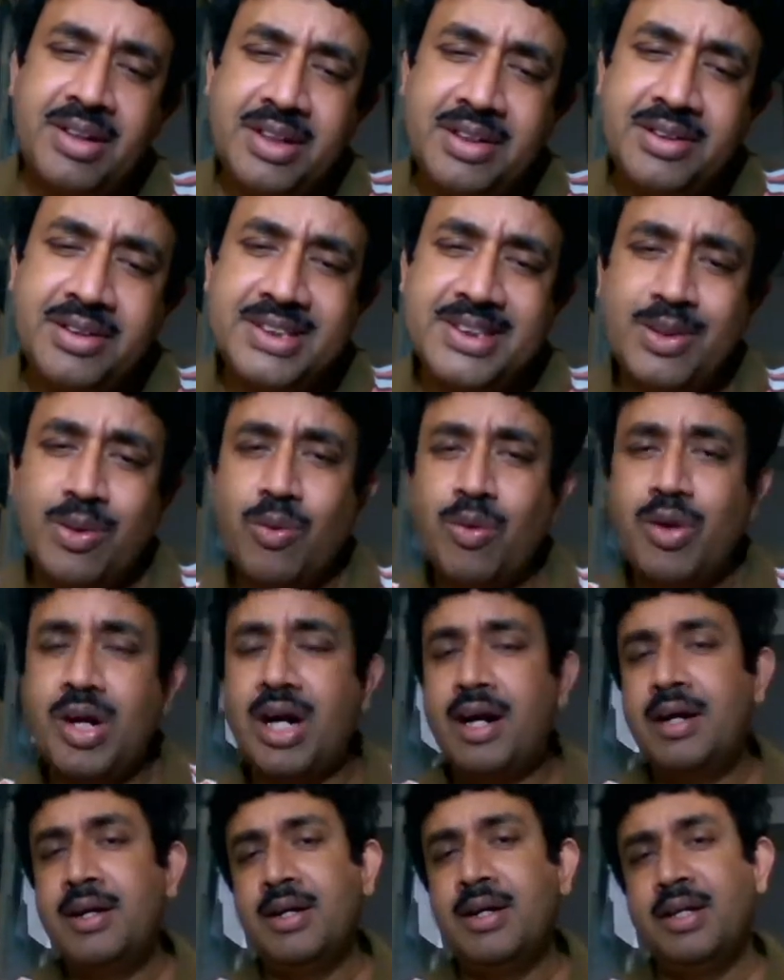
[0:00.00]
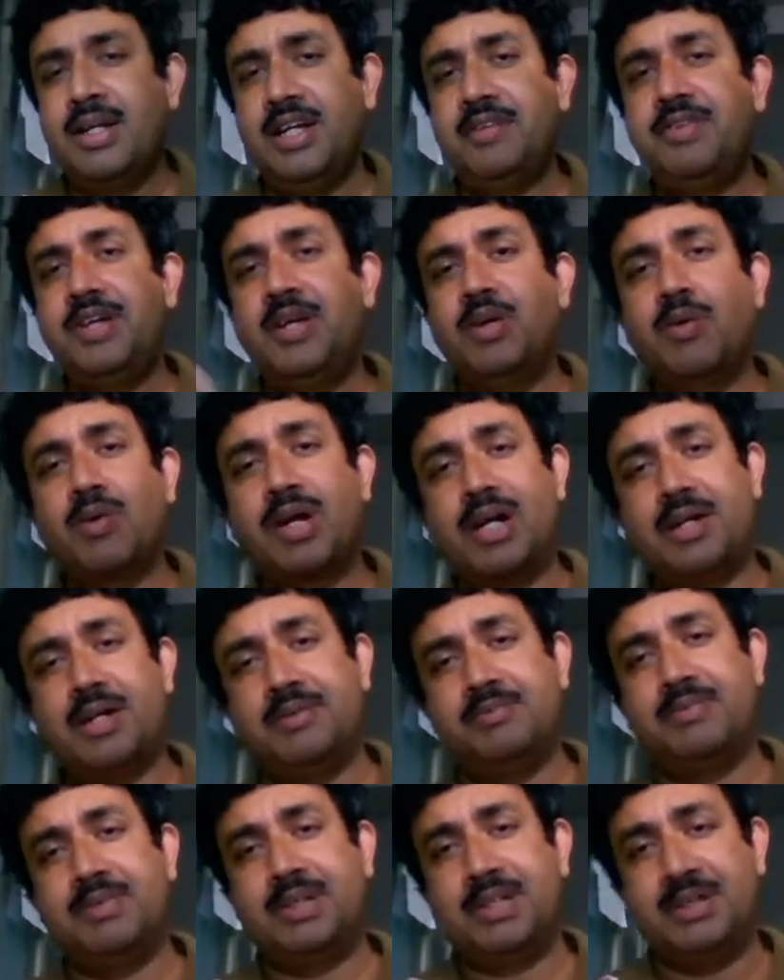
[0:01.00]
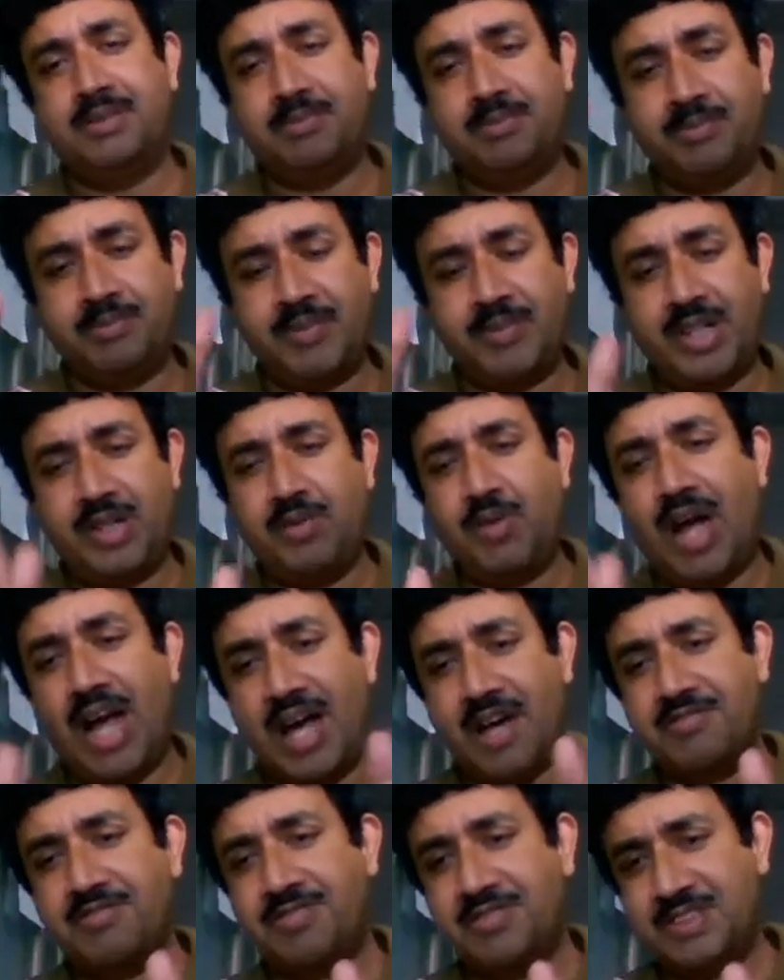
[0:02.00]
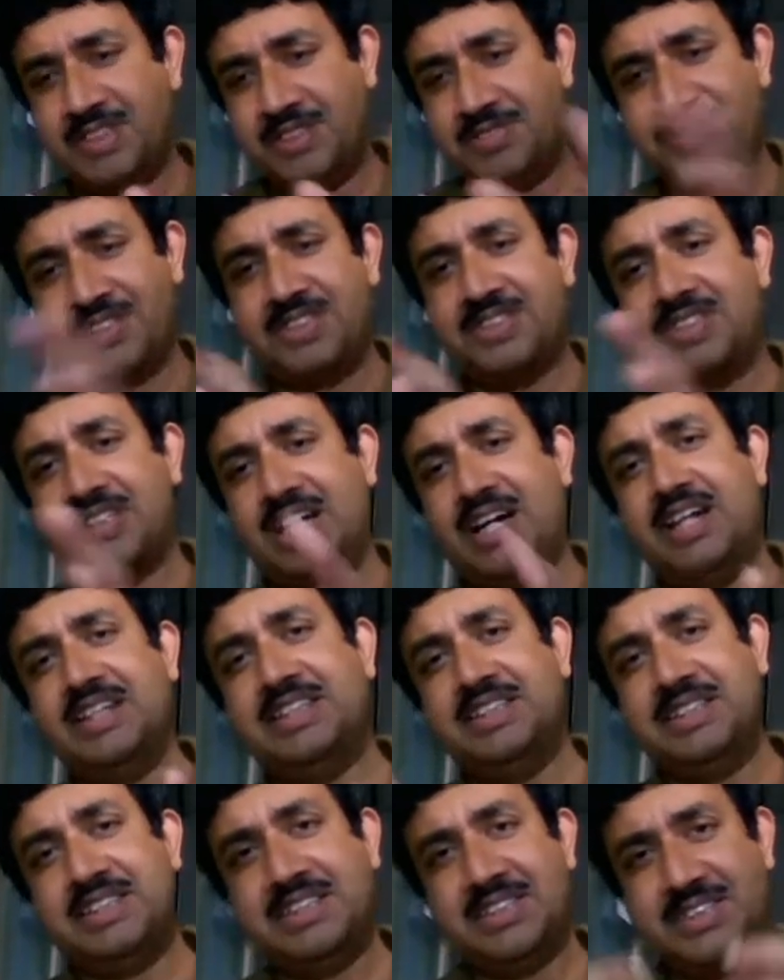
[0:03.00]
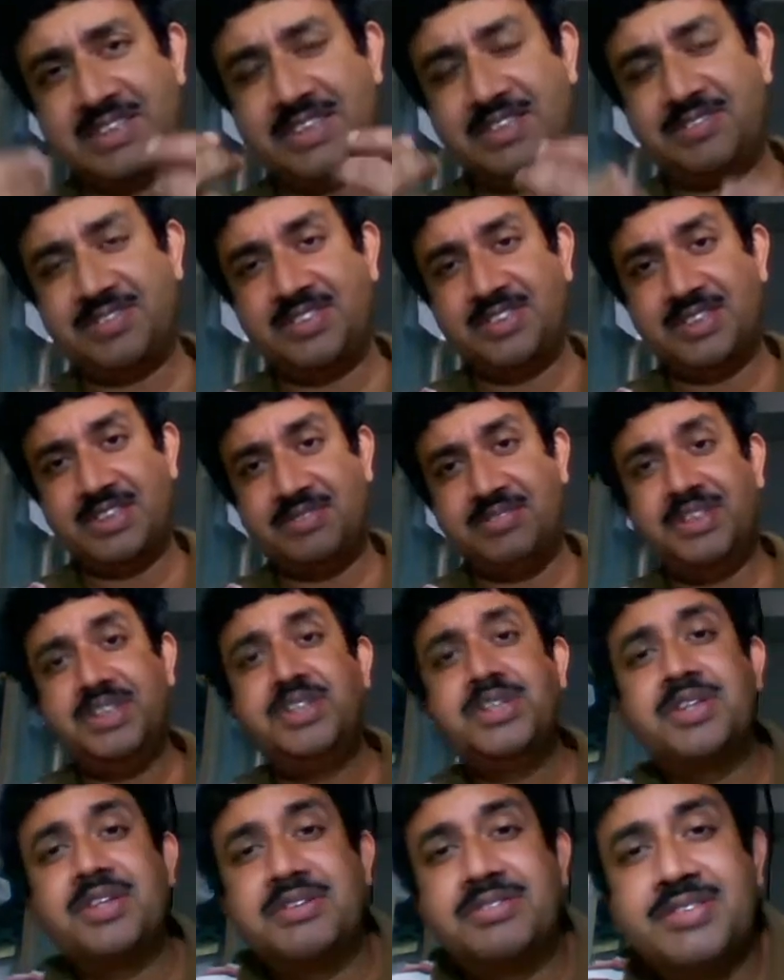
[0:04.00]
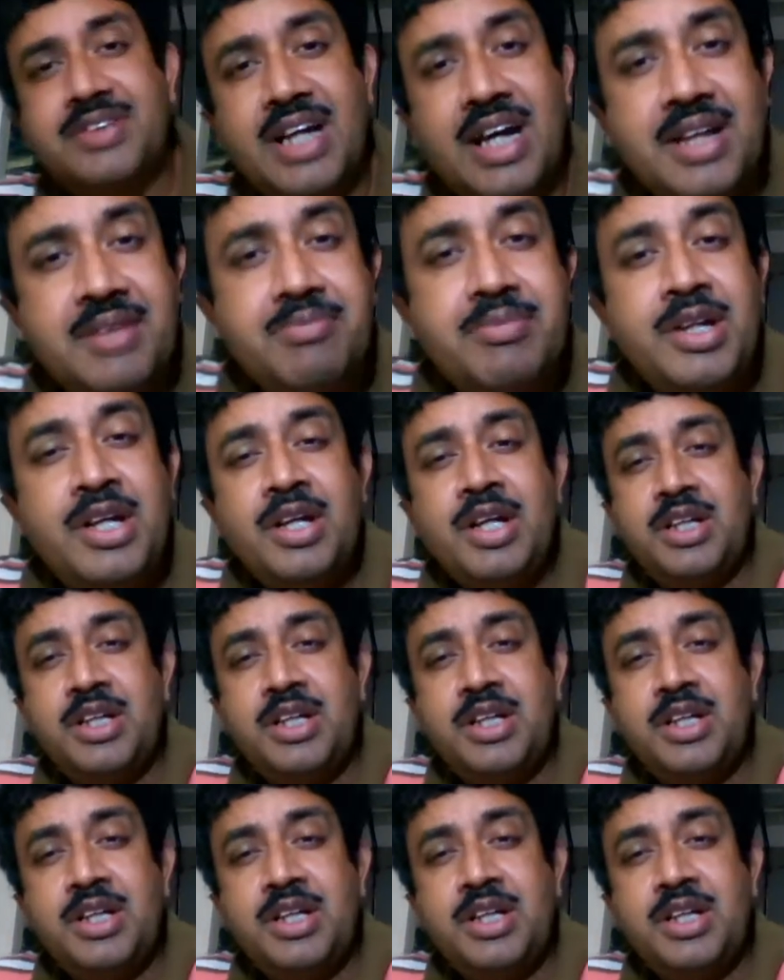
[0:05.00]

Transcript: in this loka, every loka, you have different identities, different definition of time,